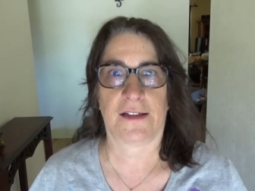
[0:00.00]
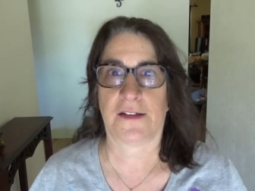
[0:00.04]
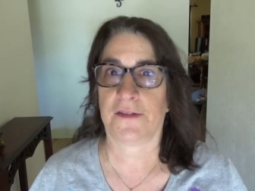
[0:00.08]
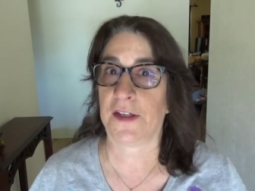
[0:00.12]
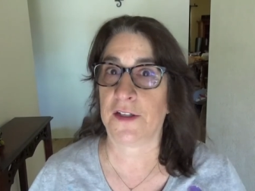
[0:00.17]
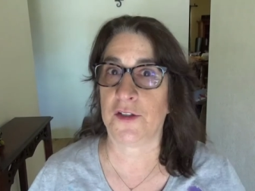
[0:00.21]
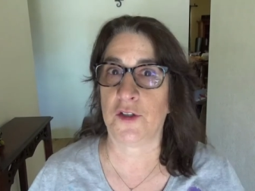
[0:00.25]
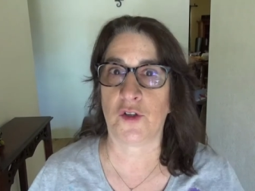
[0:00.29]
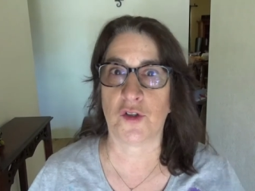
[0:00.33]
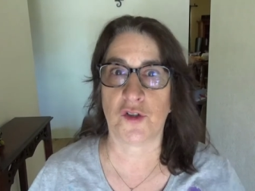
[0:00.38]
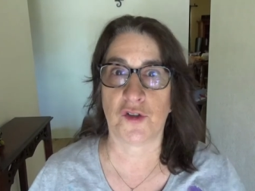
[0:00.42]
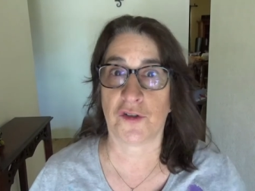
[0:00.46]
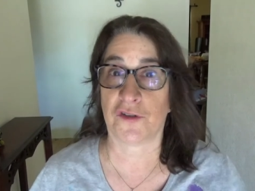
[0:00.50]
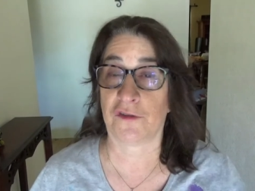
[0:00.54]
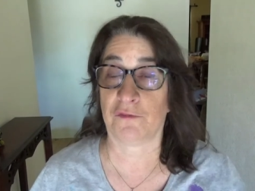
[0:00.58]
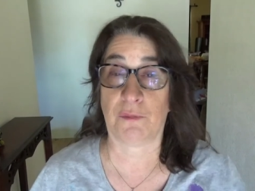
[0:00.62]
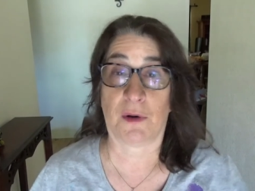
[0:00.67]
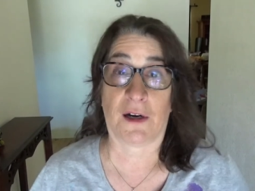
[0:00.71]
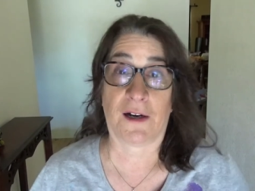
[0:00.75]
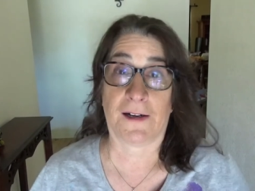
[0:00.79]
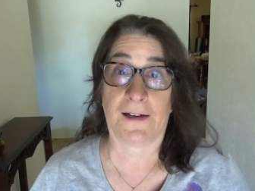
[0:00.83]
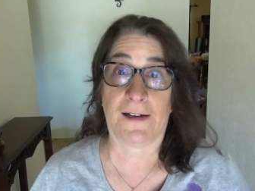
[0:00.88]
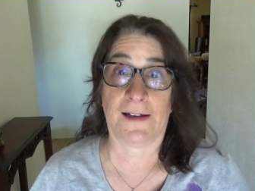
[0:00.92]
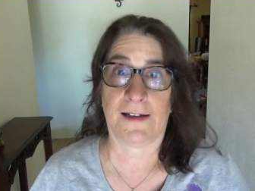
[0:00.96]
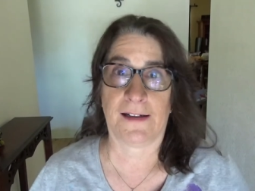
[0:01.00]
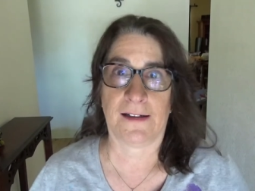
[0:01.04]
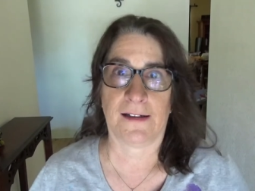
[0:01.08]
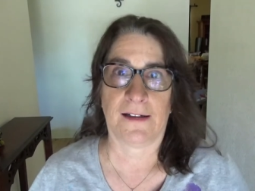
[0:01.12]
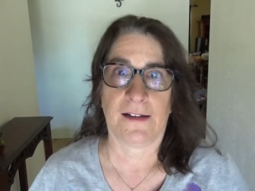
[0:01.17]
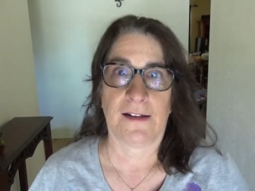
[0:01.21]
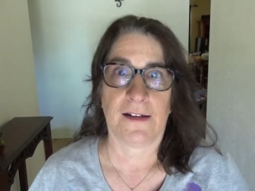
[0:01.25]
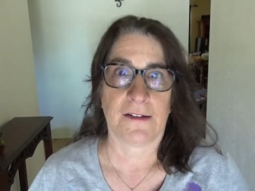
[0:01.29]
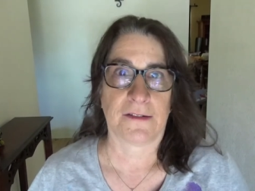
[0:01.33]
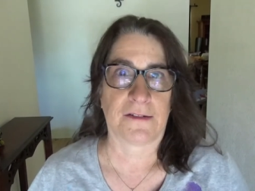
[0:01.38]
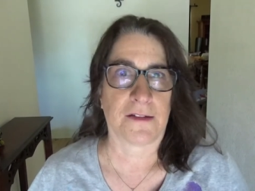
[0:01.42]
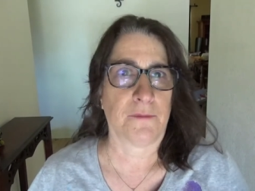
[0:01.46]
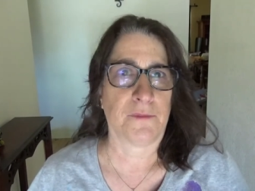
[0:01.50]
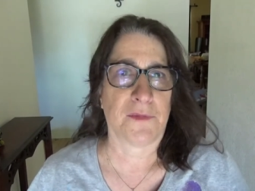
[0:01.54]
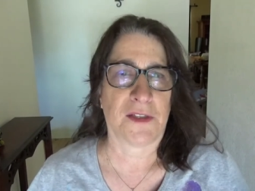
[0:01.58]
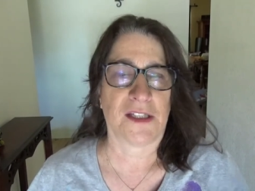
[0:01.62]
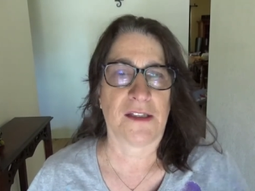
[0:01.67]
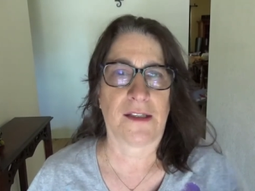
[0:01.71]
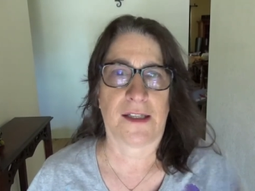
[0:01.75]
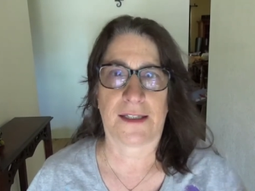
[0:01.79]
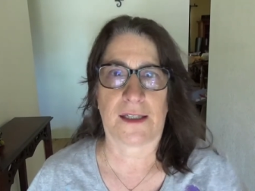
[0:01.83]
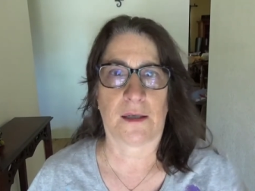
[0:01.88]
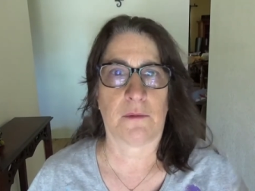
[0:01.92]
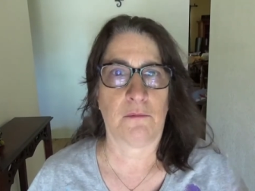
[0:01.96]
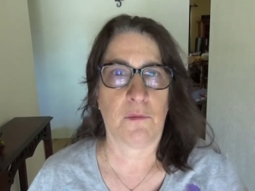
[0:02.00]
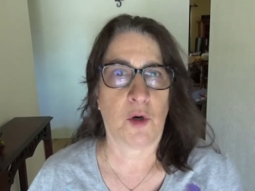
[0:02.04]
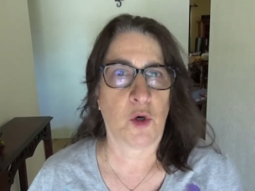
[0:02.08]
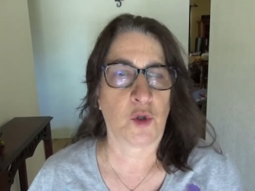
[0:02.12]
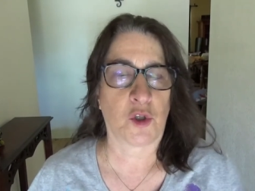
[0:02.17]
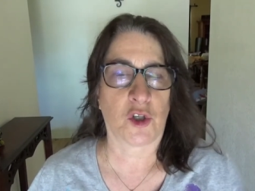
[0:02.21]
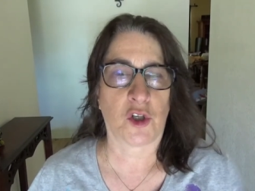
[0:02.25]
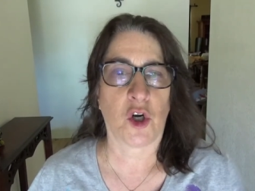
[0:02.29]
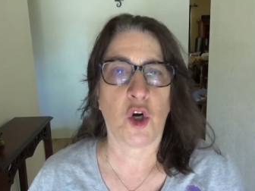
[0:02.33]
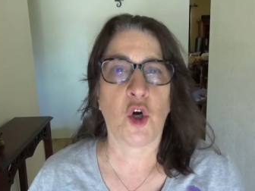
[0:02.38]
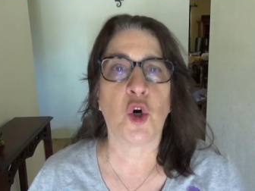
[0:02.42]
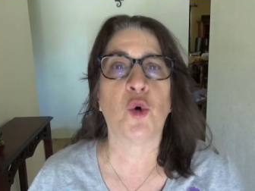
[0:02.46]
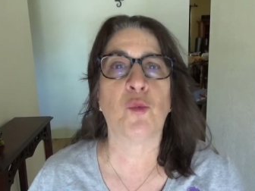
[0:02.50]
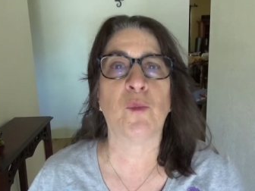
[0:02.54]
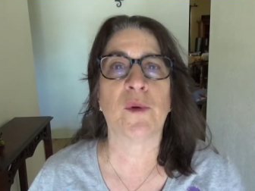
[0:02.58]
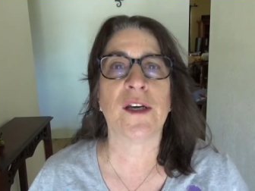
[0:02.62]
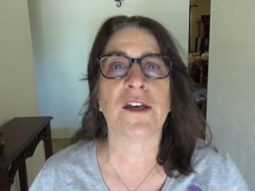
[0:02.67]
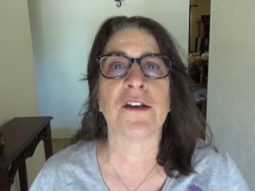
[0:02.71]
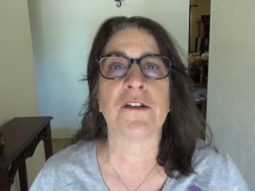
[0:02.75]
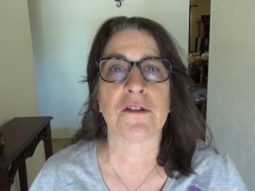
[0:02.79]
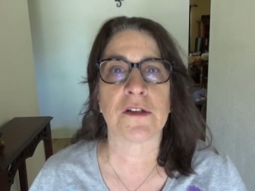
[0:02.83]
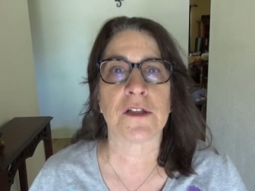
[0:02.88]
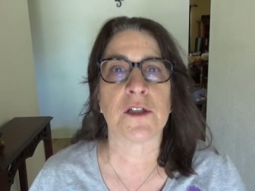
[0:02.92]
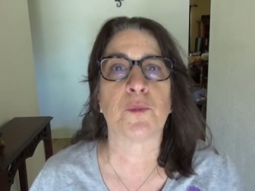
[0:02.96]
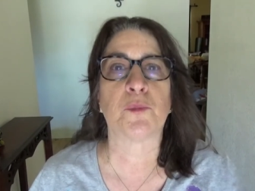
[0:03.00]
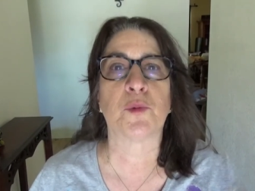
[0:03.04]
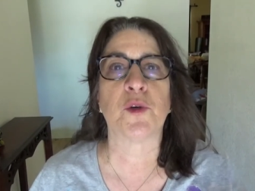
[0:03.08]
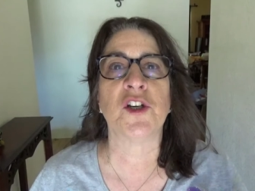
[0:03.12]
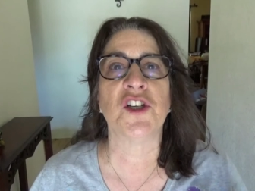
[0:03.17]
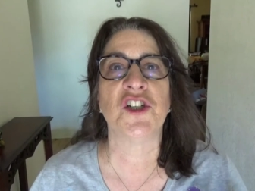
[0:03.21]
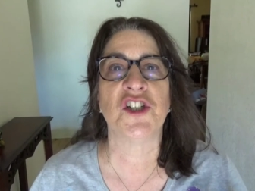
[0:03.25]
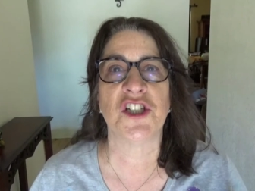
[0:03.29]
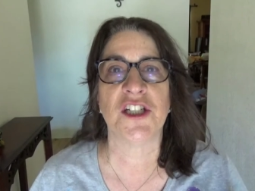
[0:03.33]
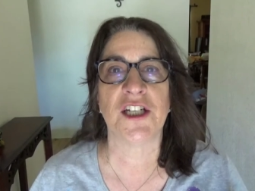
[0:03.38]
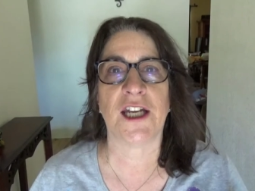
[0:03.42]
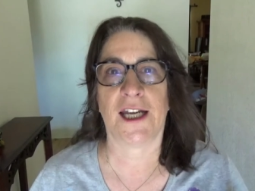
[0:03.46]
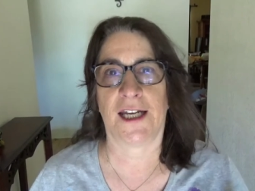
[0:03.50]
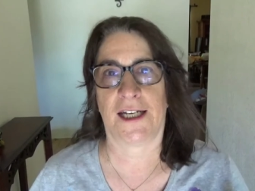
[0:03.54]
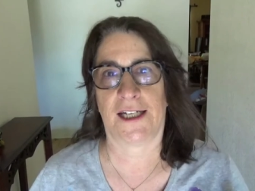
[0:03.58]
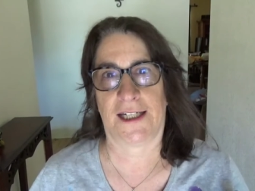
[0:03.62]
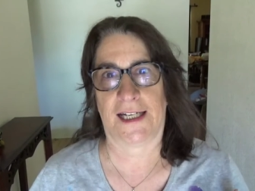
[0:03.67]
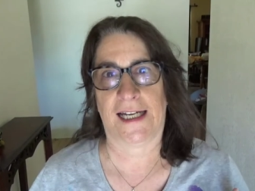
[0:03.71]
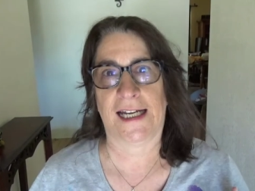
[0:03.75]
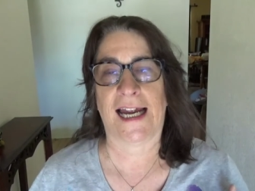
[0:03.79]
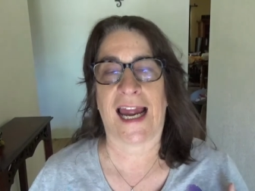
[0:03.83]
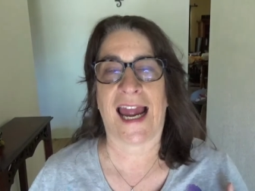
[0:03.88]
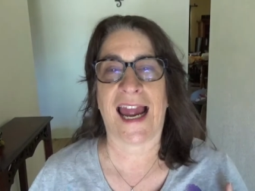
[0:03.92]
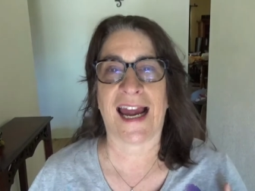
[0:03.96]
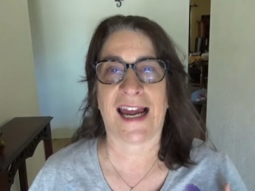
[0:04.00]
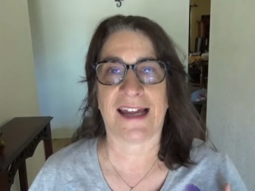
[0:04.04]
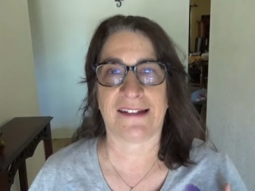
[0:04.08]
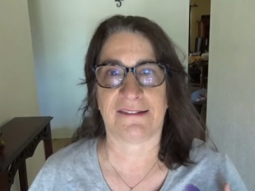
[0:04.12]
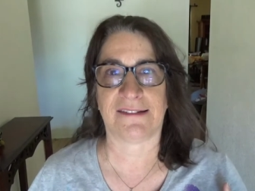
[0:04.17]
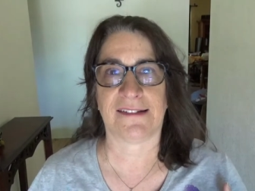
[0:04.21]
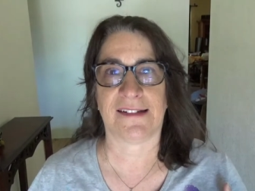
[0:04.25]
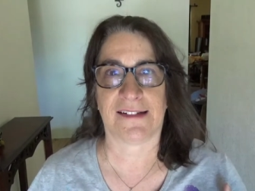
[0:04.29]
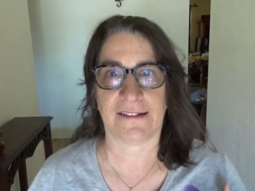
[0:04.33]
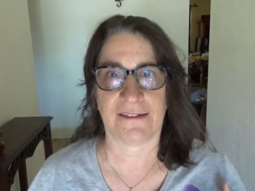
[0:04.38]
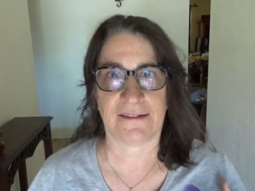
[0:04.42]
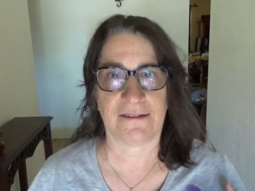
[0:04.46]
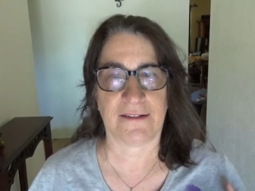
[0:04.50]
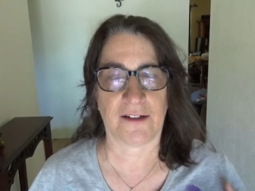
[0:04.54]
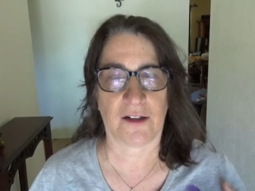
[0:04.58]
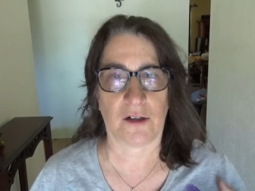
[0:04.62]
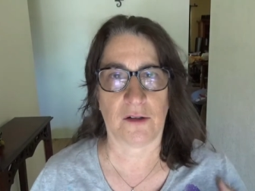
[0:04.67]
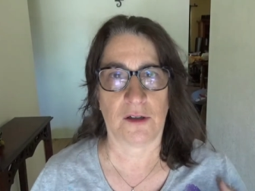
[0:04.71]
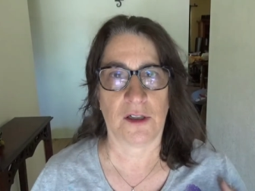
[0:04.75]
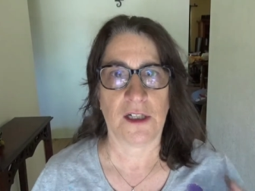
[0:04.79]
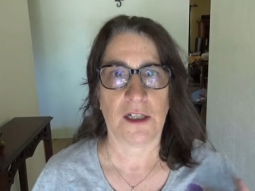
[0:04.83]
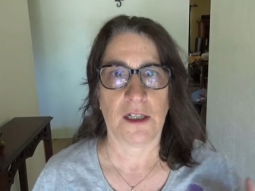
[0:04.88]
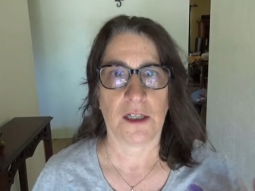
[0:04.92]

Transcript: Then you're just buying something like a motorhome and it's a depreciating asset. So